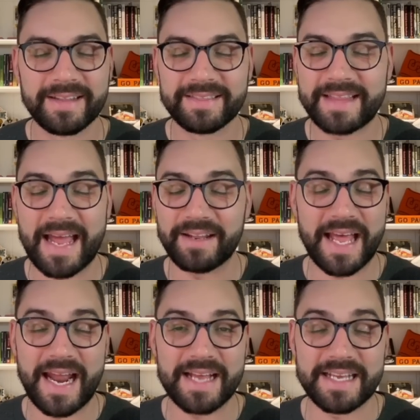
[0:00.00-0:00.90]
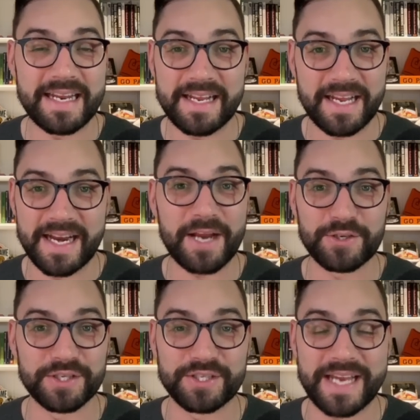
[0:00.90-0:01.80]
that has any
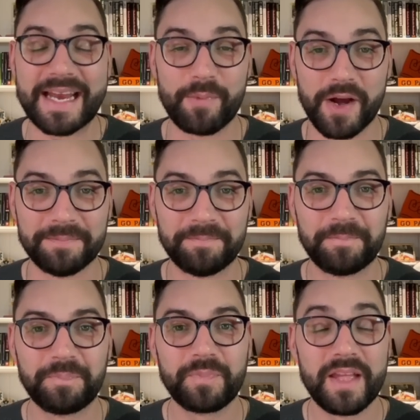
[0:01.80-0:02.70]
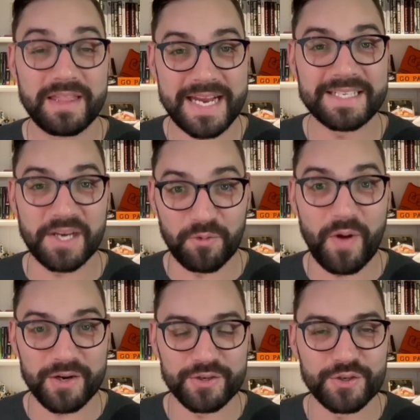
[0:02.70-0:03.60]
connections to anyone thinks Aaron
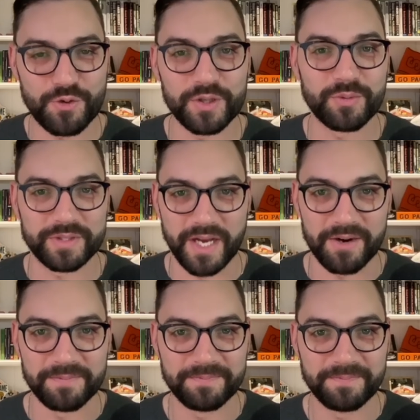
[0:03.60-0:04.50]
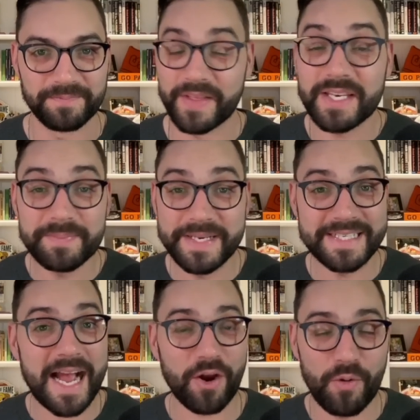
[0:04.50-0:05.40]
Rodgers is going to retire. Now, that doesn't mean he's
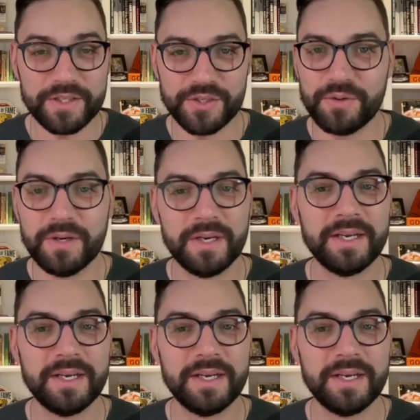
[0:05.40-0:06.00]
not going to.